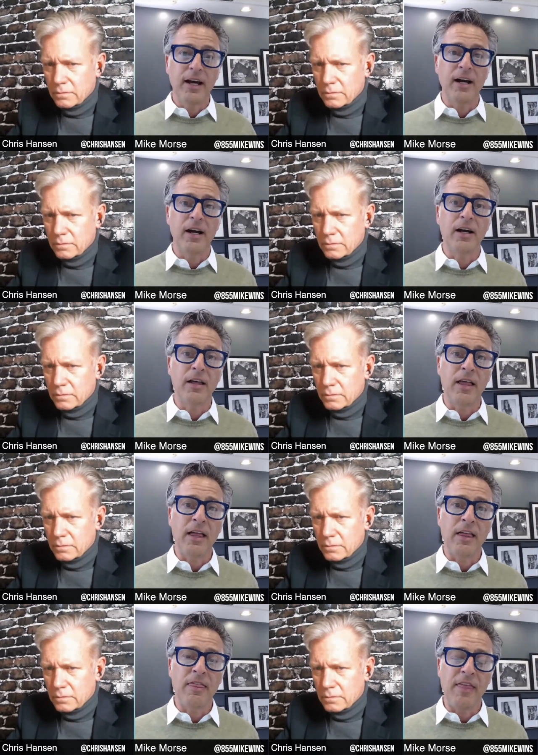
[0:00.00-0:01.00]
Speaker 1: uh,
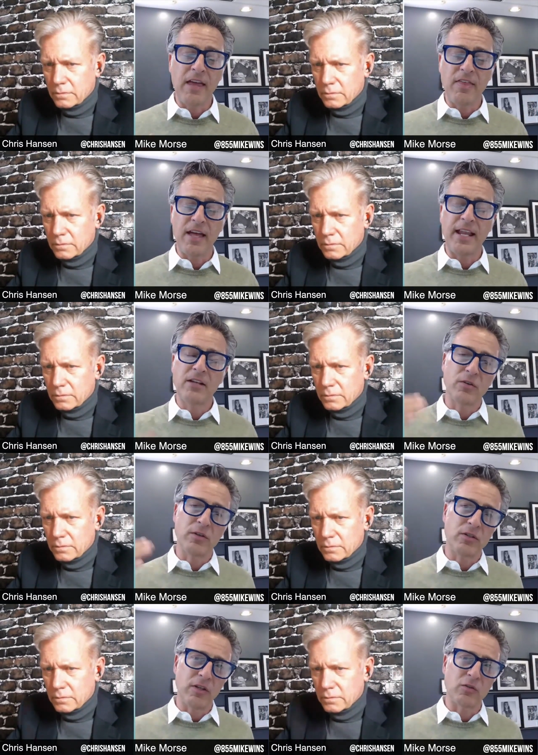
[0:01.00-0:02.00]
they then enter
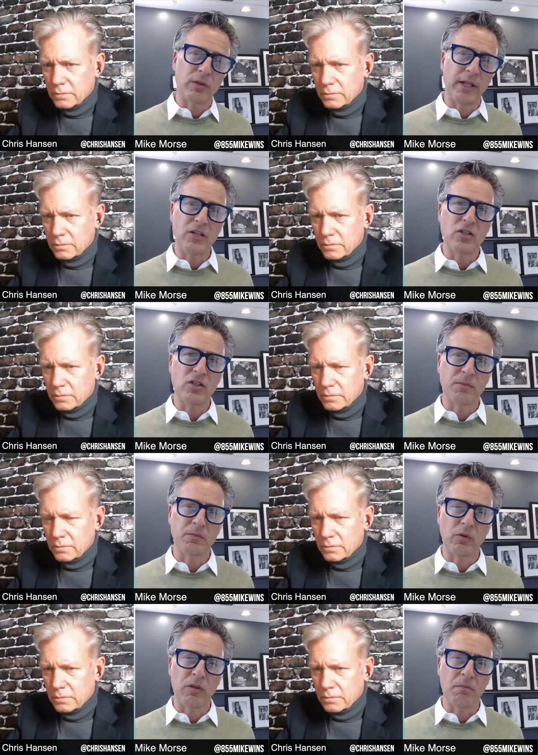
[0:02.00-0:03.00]
into these
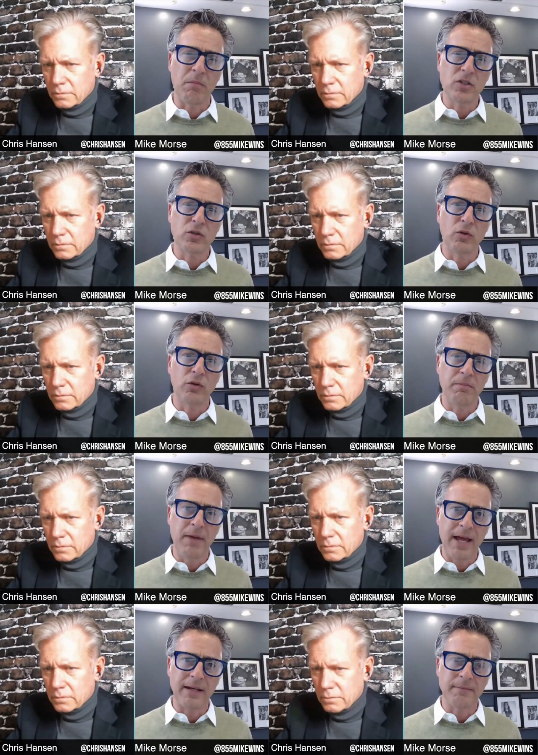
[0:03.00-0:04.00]
relationships with much older
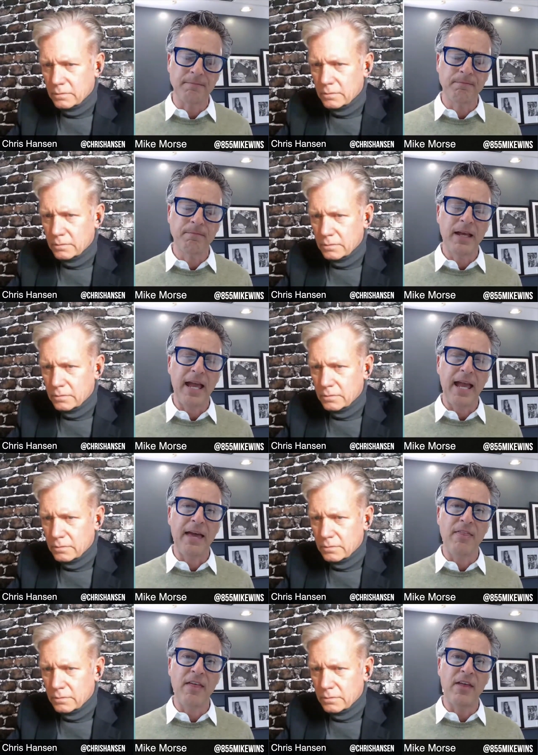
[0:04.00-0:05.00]
men
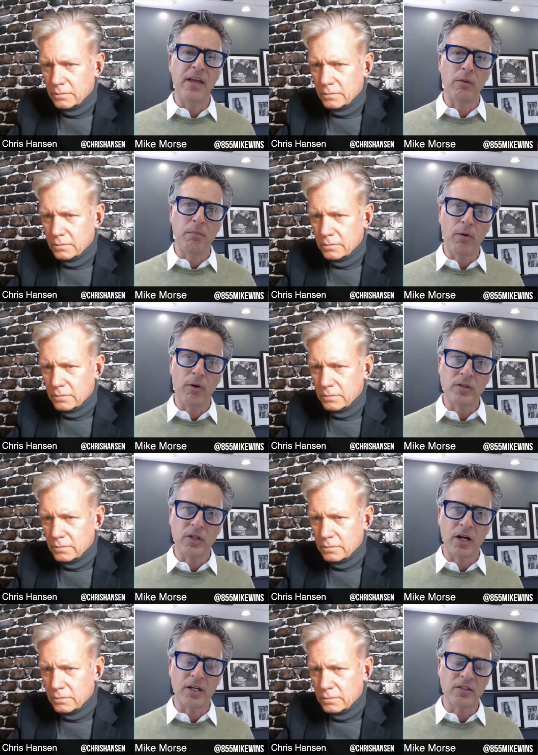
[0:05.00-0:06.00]
and then they report
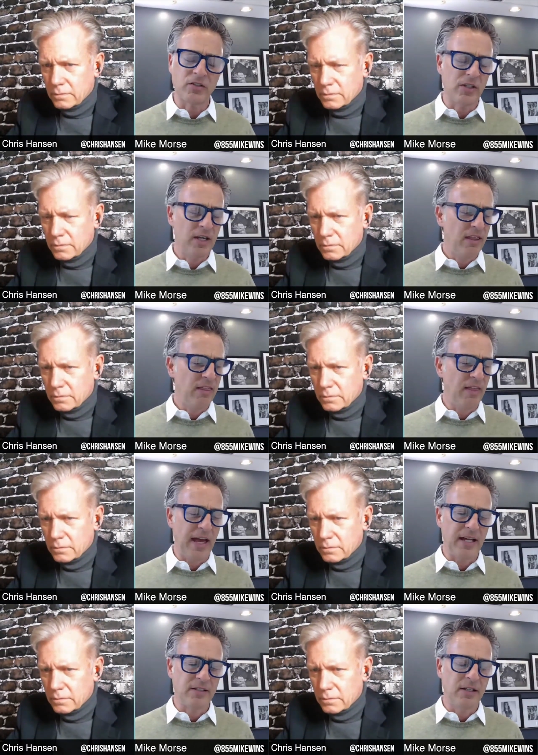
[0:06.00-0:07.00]
to us
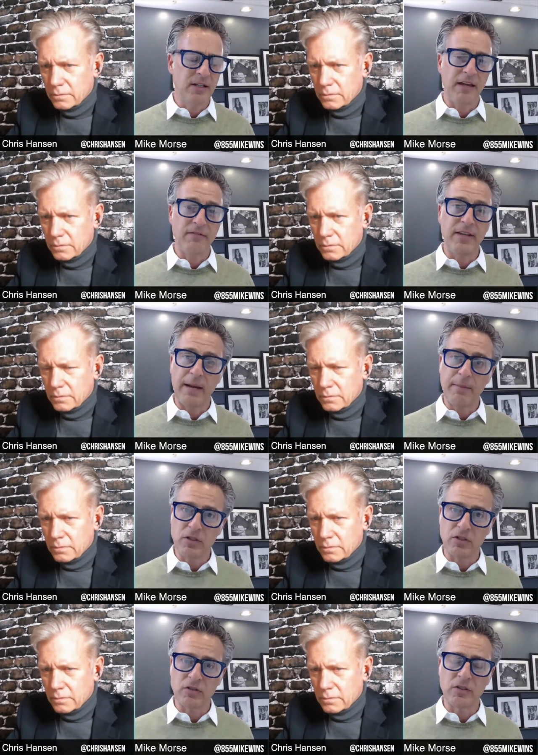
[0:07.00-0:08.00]
that they have
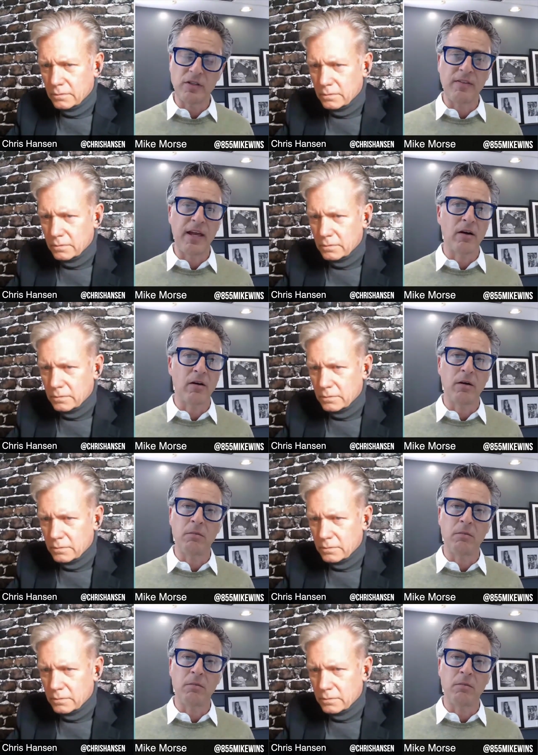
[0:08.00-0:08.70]
damages, that they are